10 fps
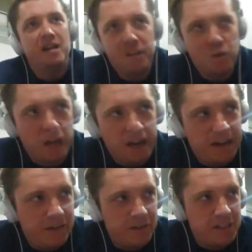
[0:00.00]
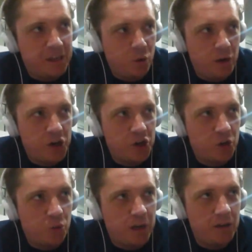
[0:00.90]
you kind of have a situation
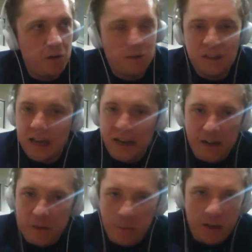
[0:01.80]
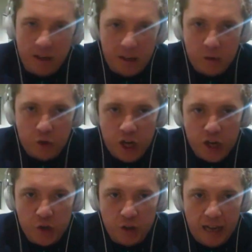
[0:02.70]
when you decided immediately to change
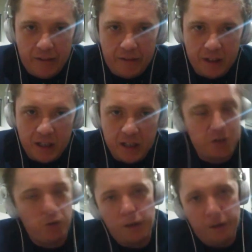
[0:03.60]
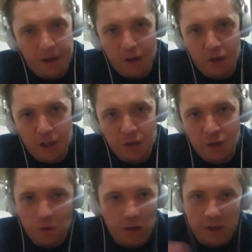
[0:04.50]
your life, and that's the only thing you need to do,
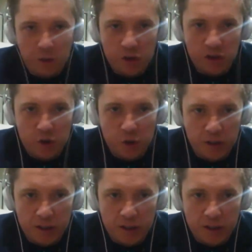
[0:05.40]
and you just joined the